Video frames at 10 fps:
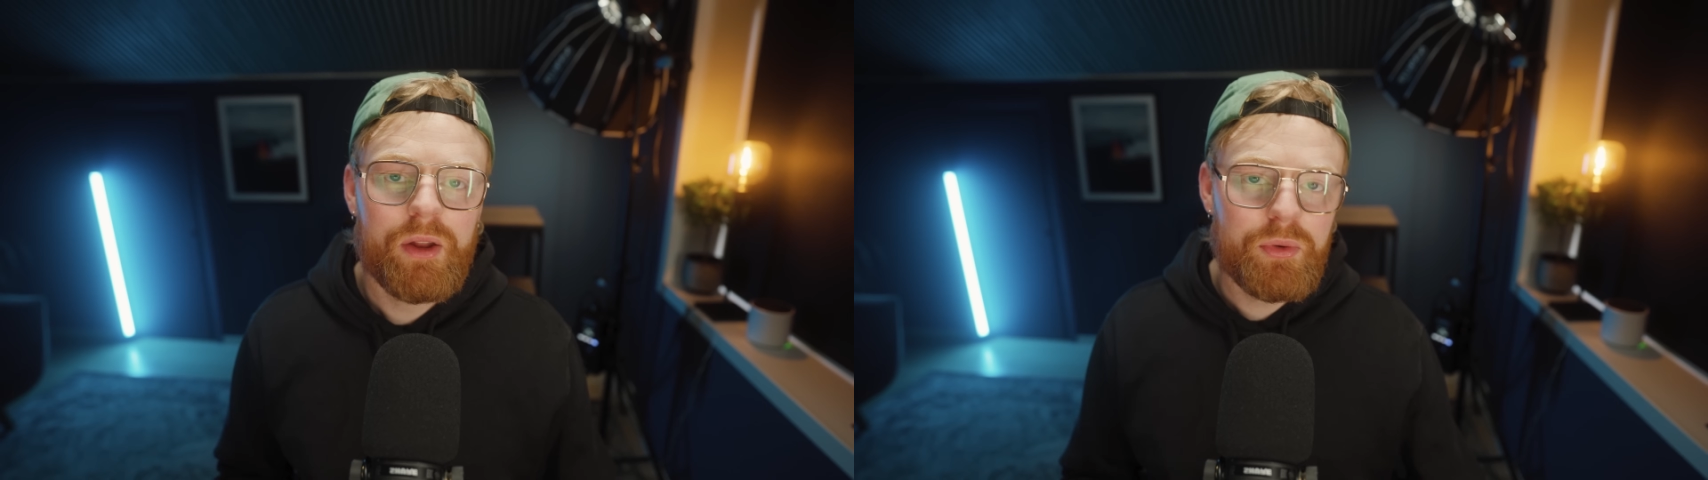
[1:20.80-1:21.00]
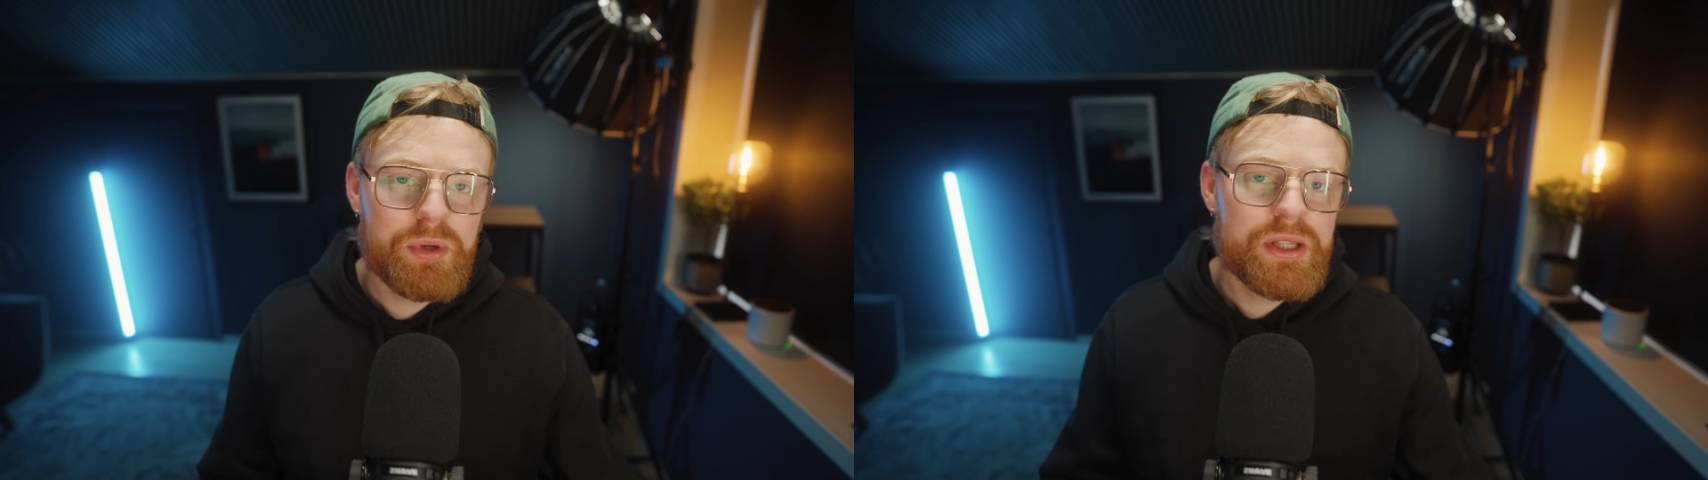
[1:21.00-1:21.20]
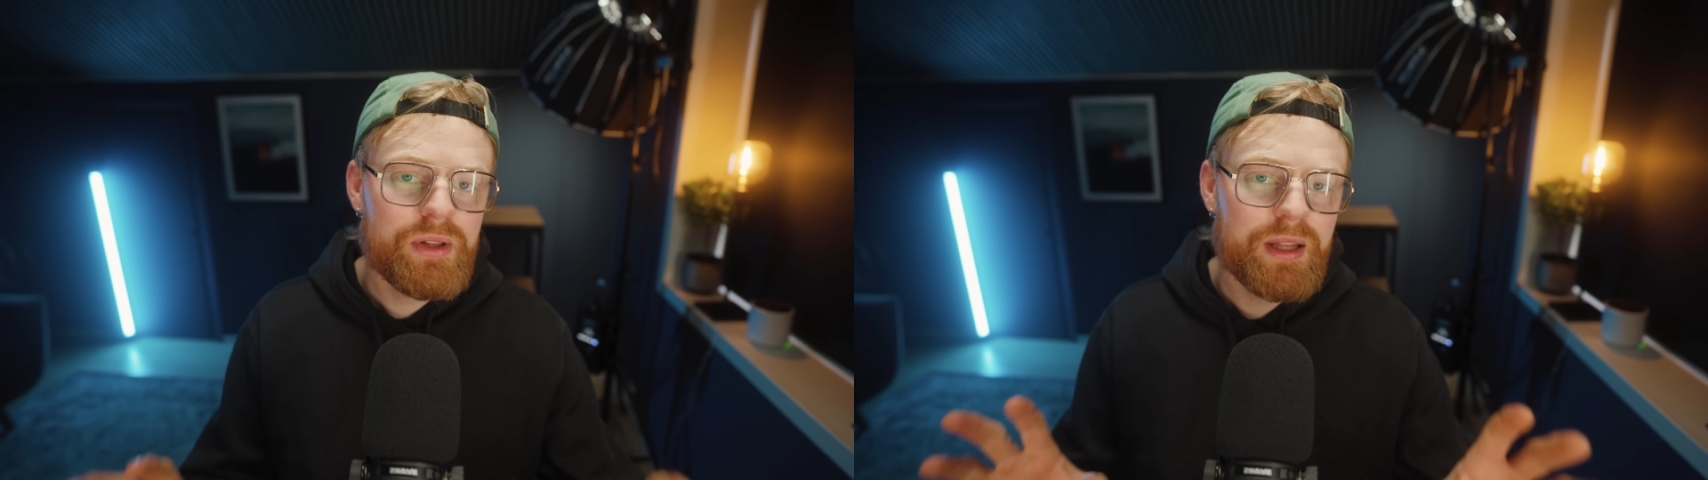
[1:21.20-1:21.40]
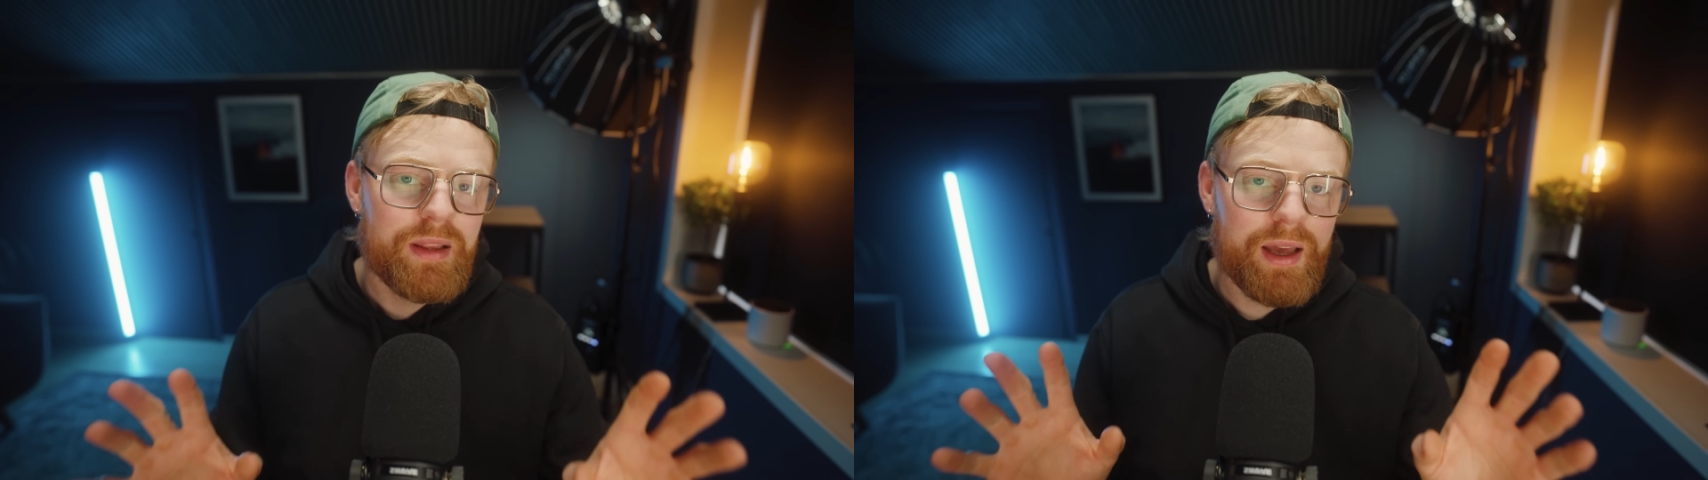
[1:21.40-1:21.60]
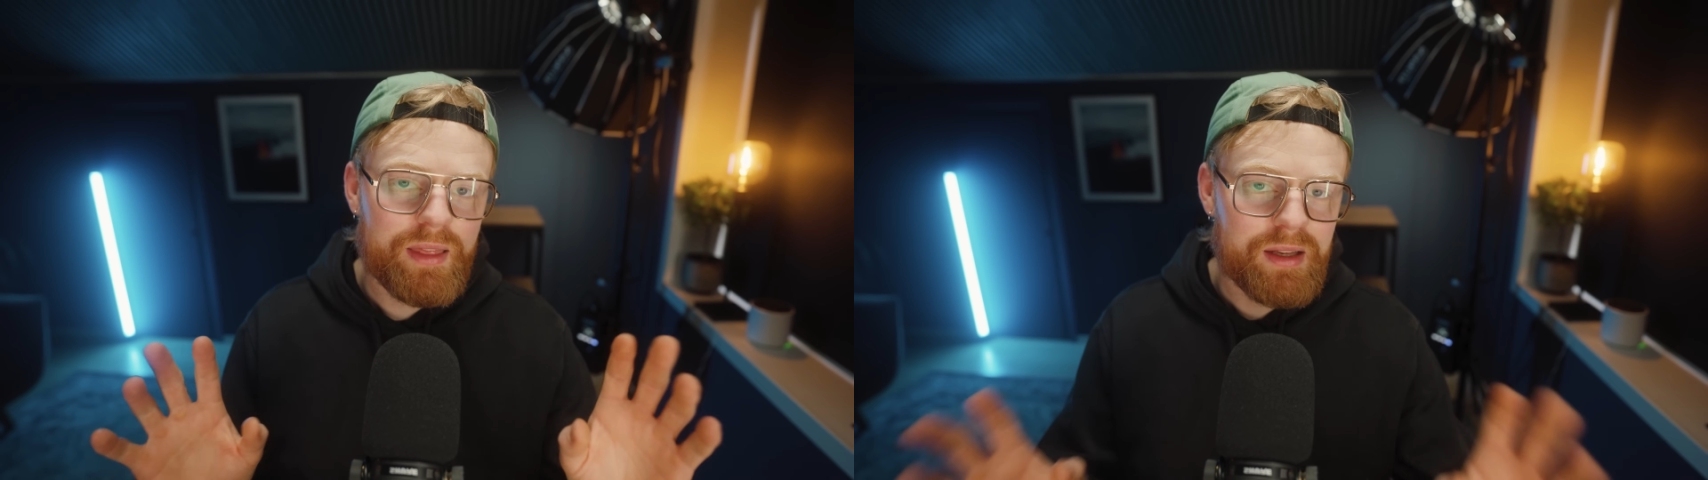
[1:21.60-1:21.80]
Now, the reason that
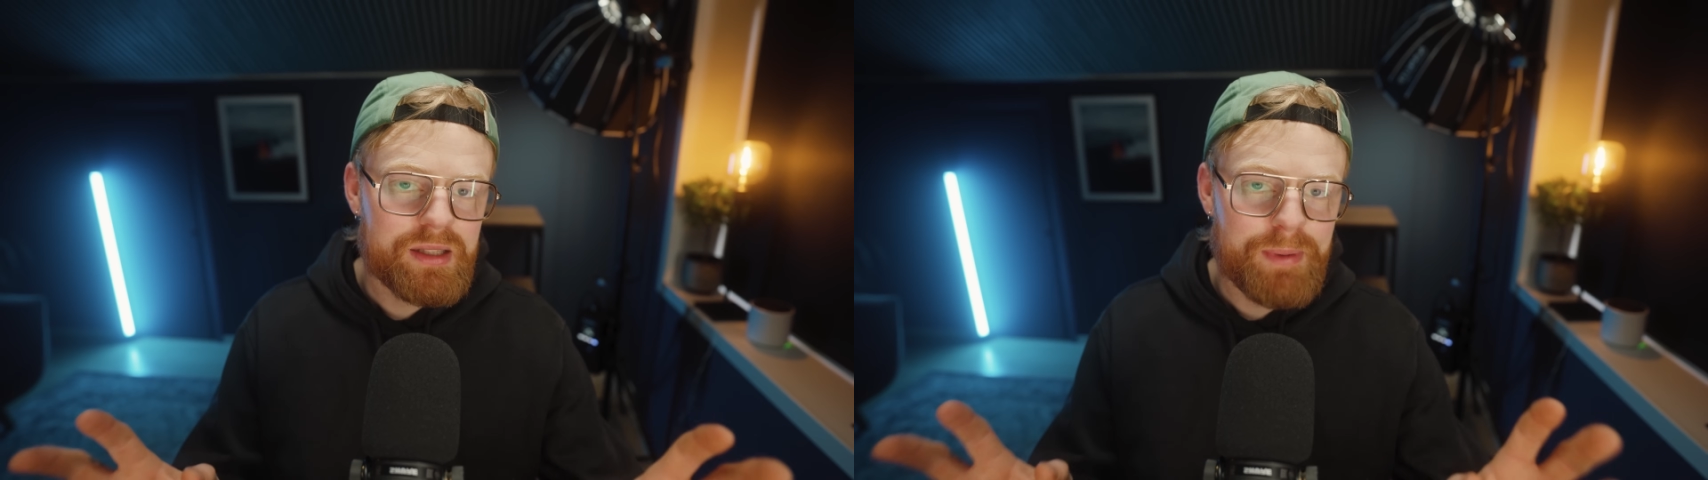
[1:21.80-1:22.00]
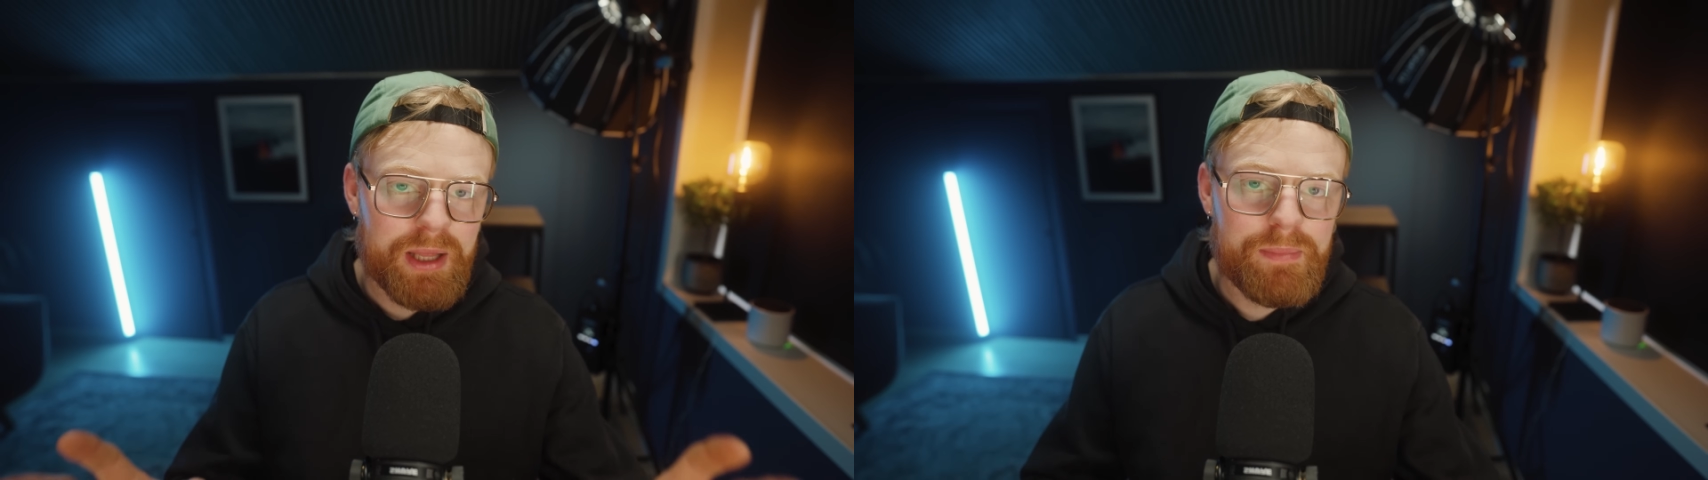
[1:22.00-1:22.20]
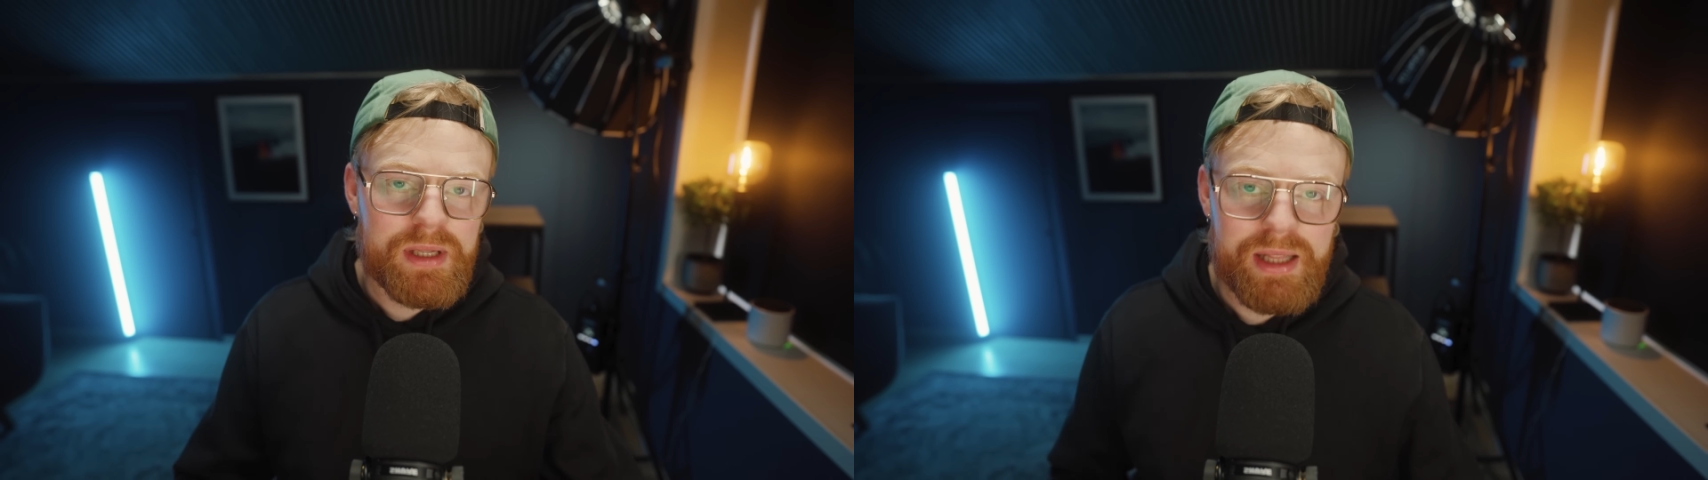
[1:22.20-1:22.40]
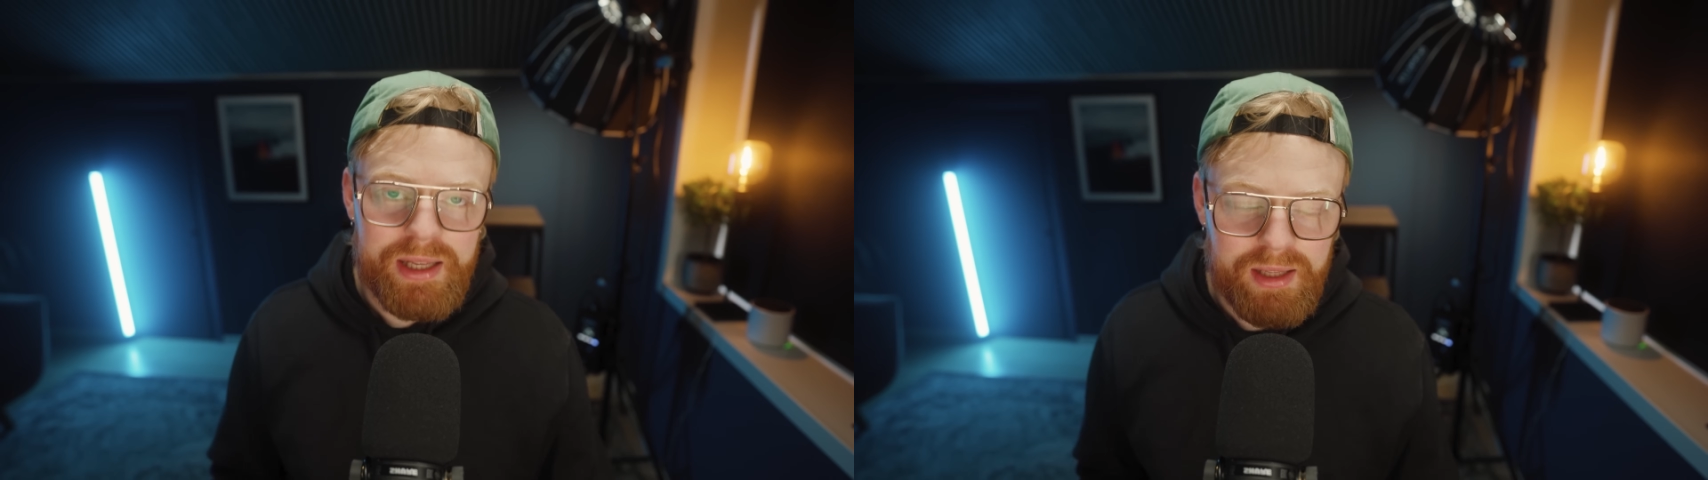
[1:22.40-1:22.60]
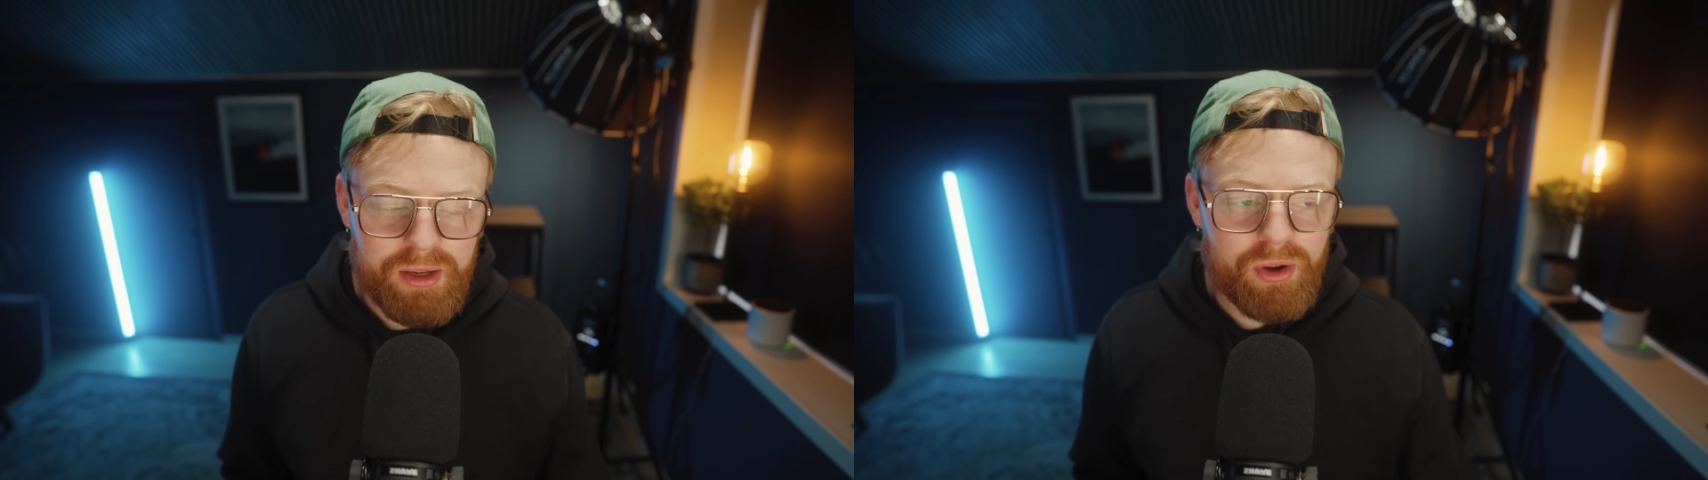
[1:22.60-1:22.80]
I think is a bit misleading